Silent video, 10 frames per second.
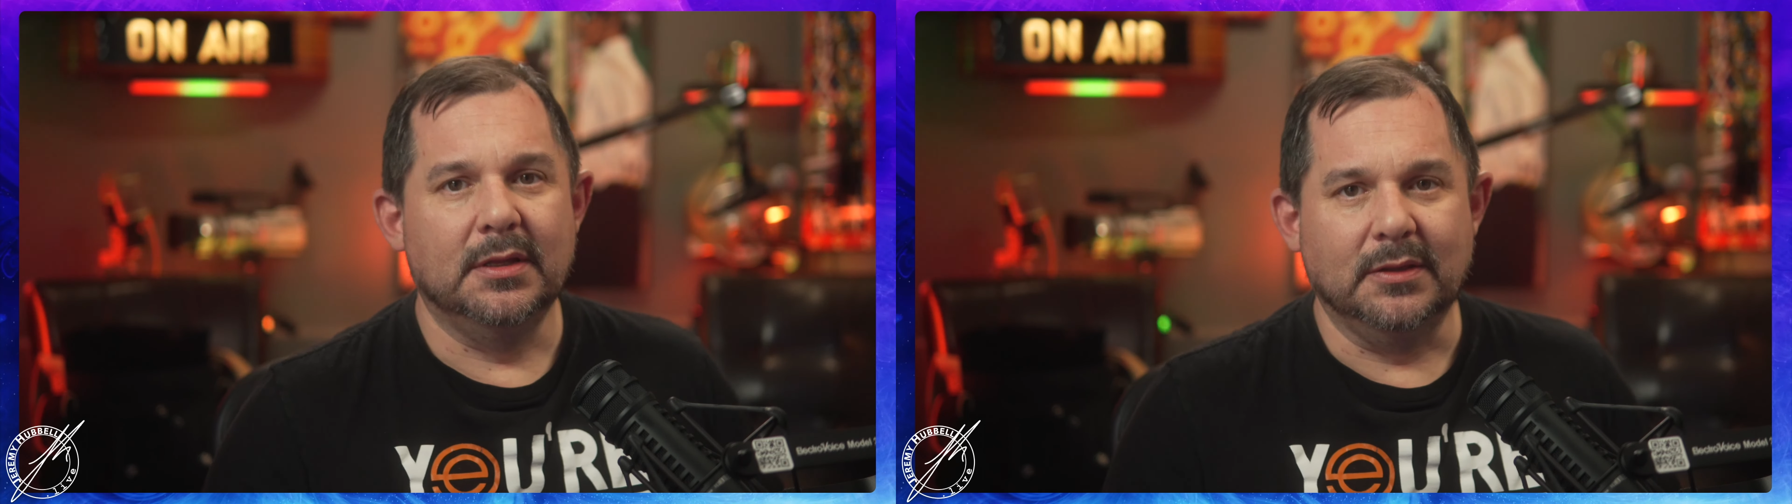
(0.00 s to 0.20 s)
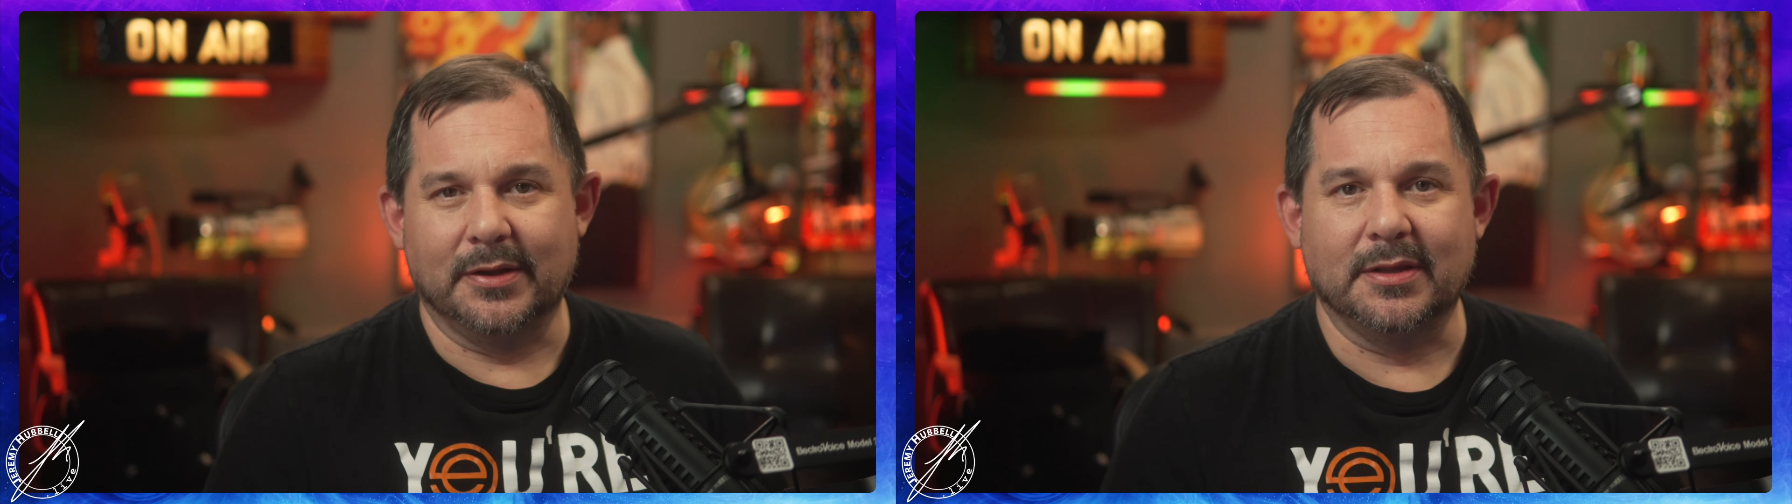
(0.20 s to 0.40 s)

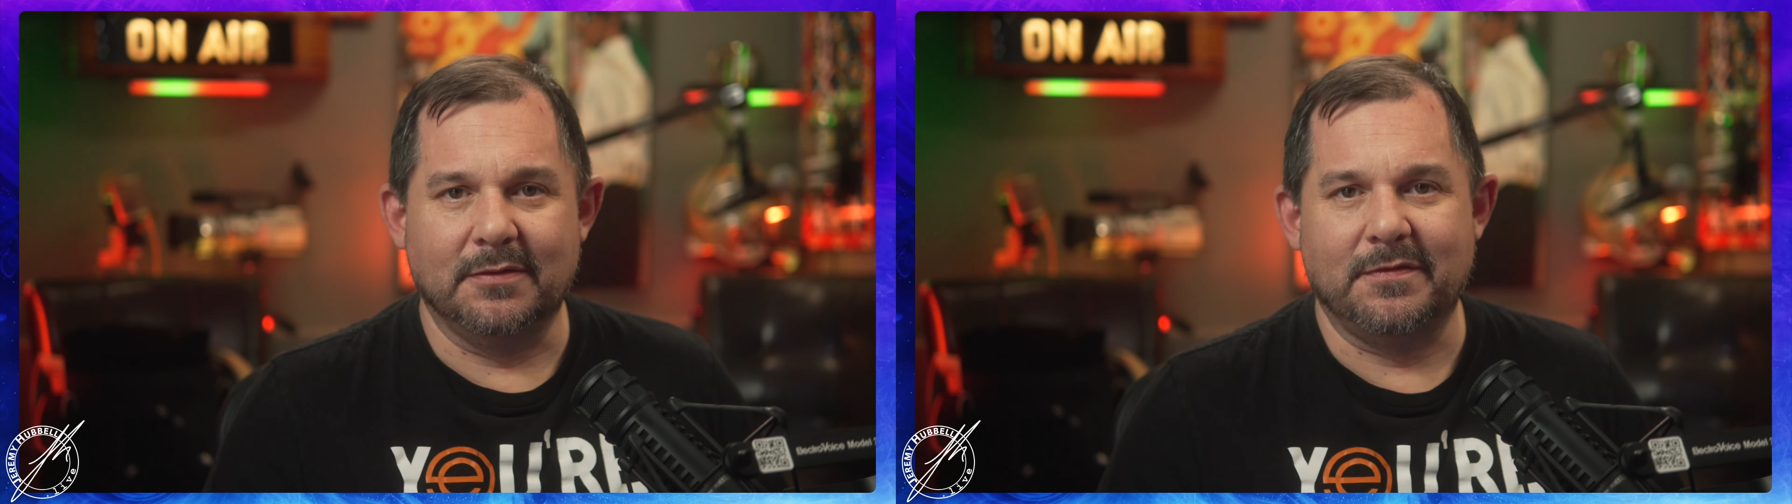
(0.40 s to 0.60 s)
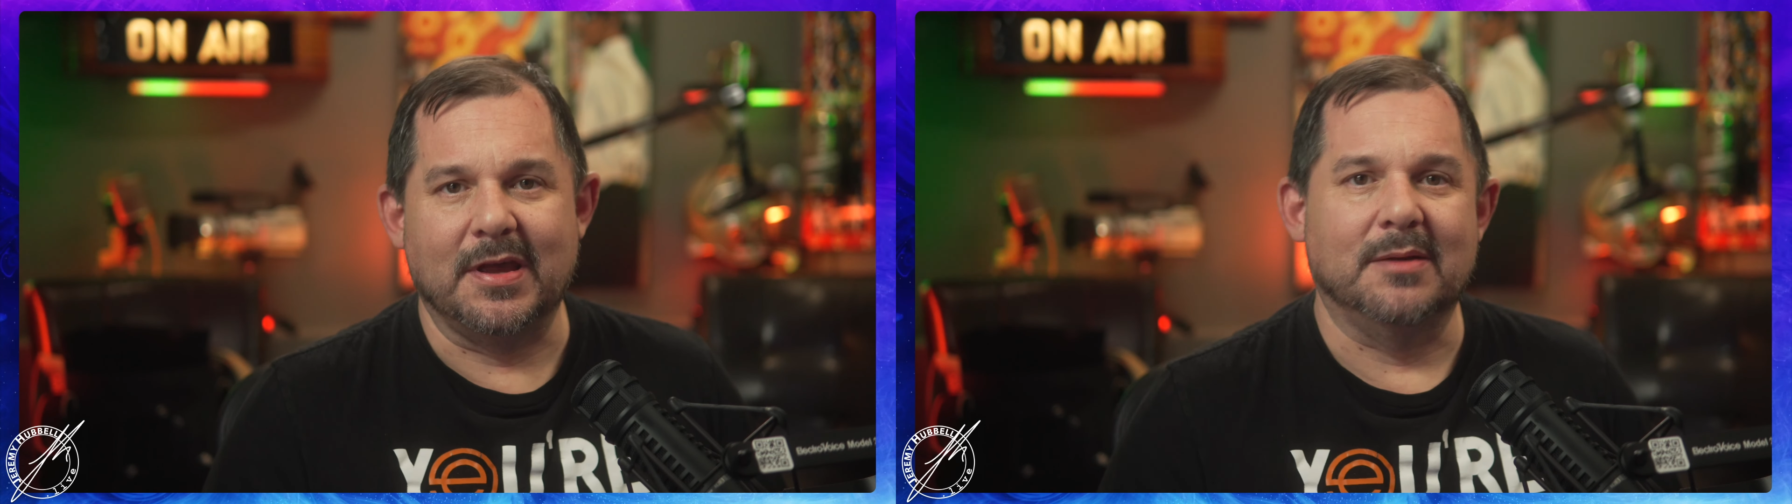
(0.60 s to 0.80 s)
look at the
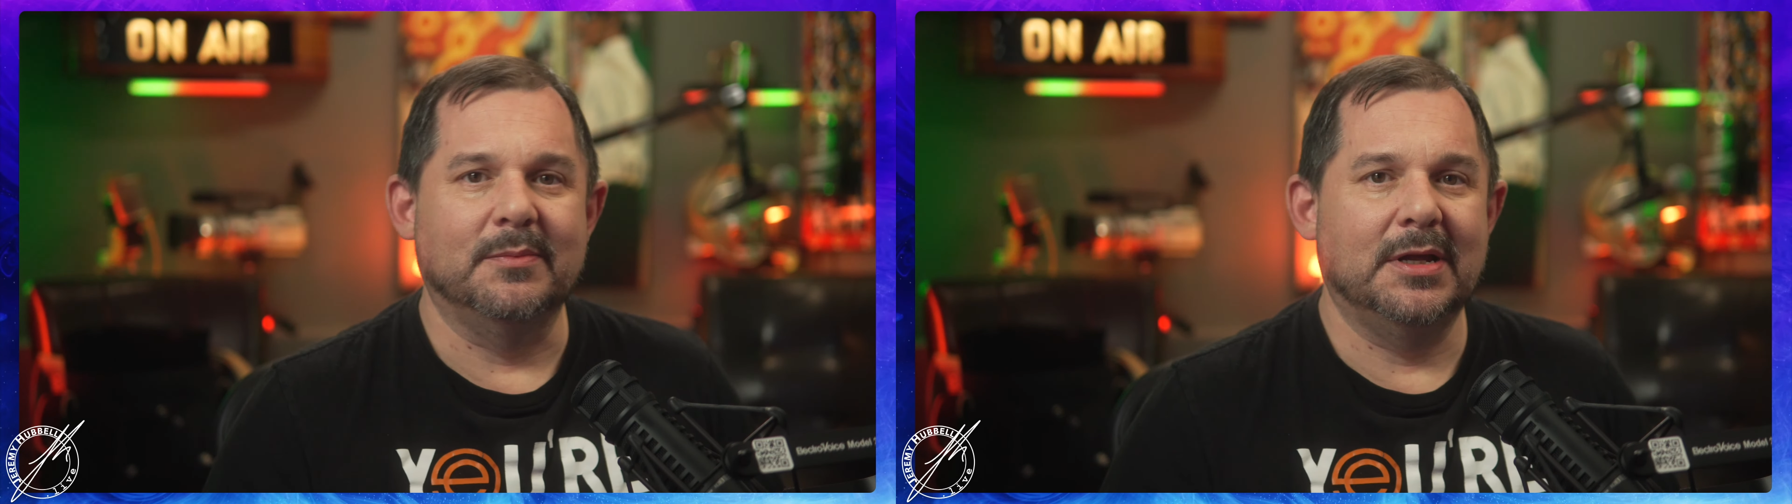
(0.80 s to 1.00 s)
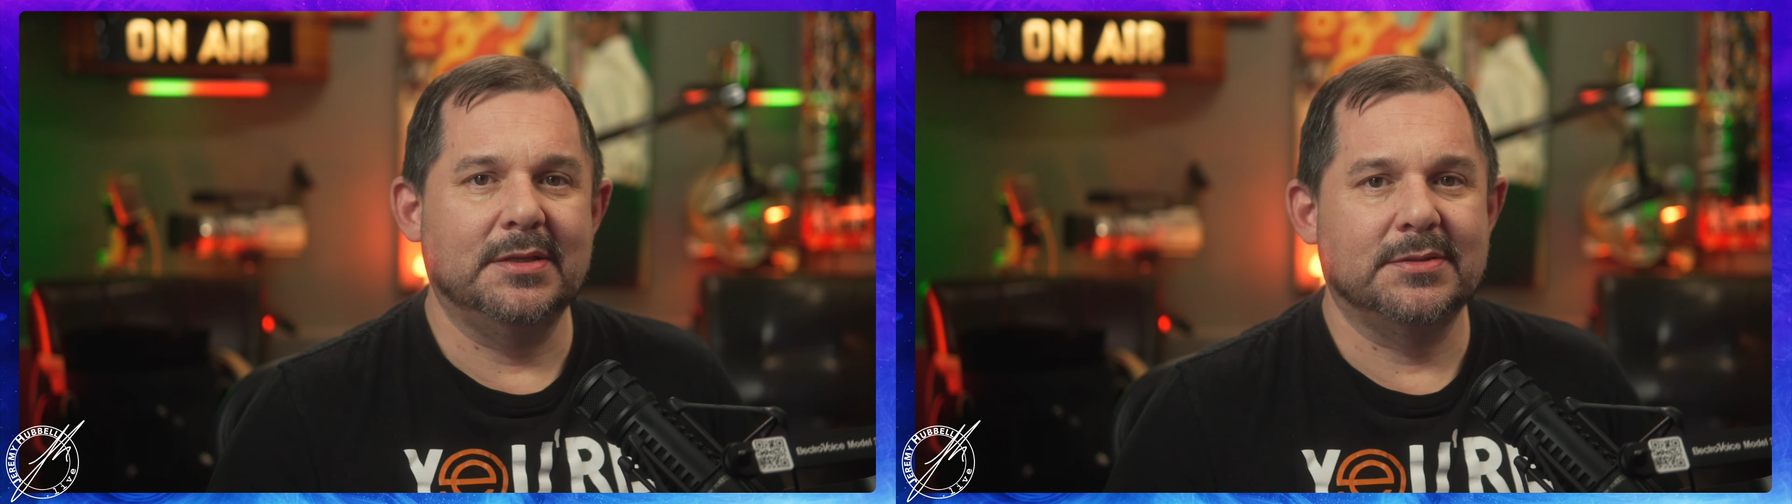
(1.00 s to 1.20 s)
Phantom
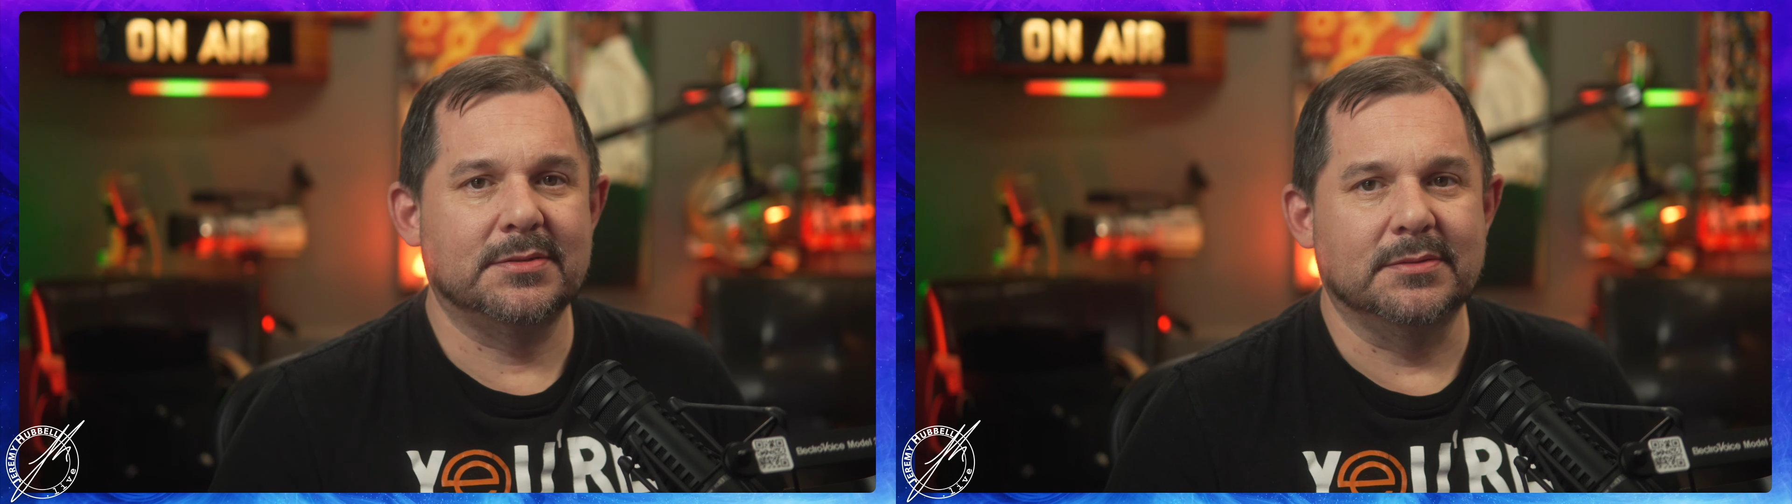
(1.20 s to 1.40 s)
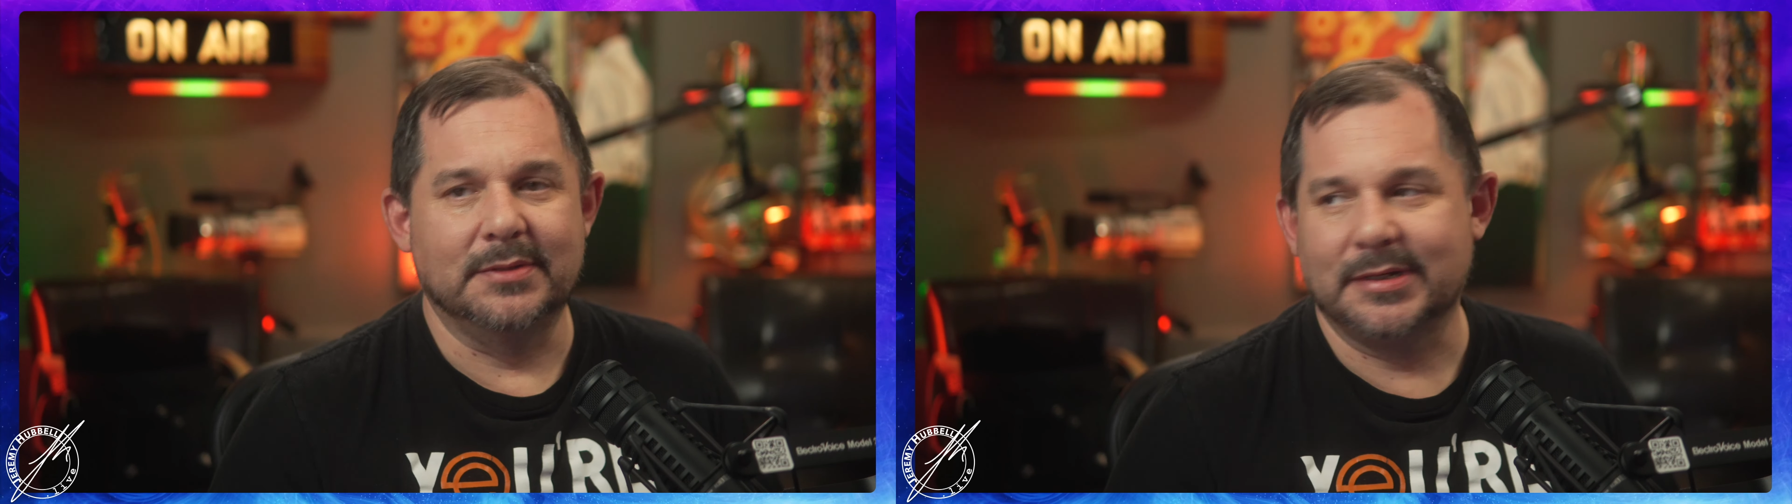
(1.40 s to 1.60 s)
LUTs.
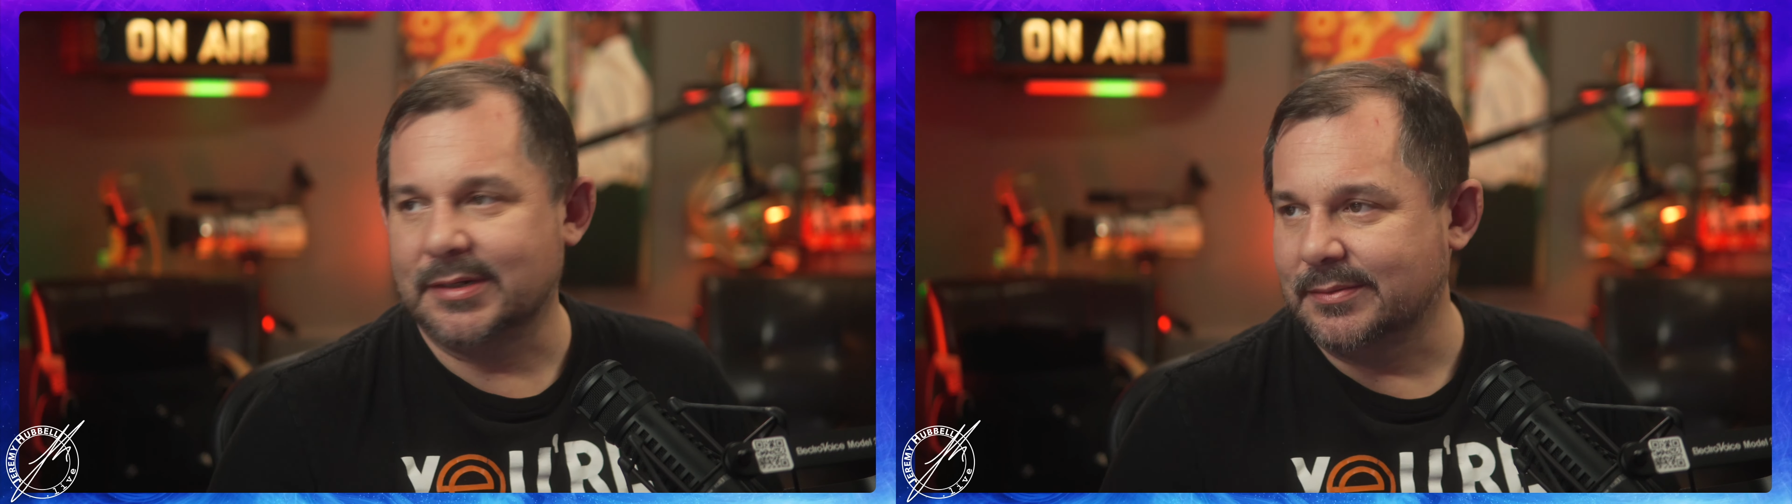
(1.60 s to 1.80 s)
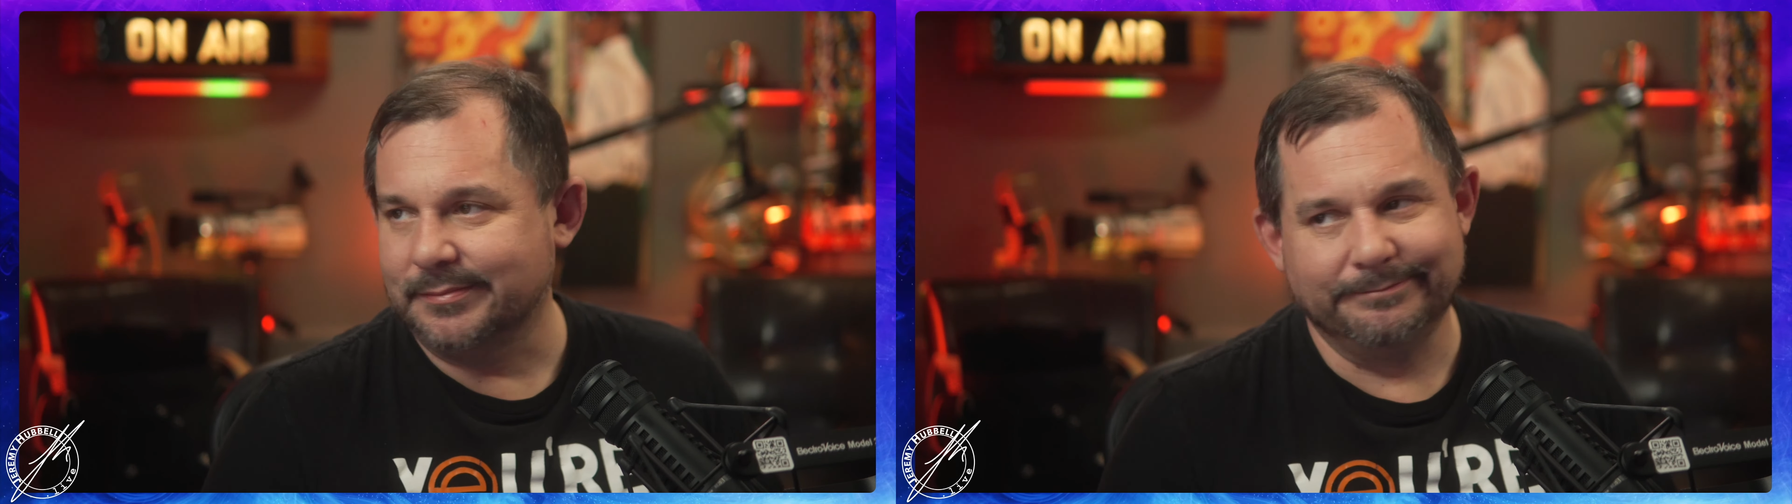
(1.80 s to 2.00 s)
They're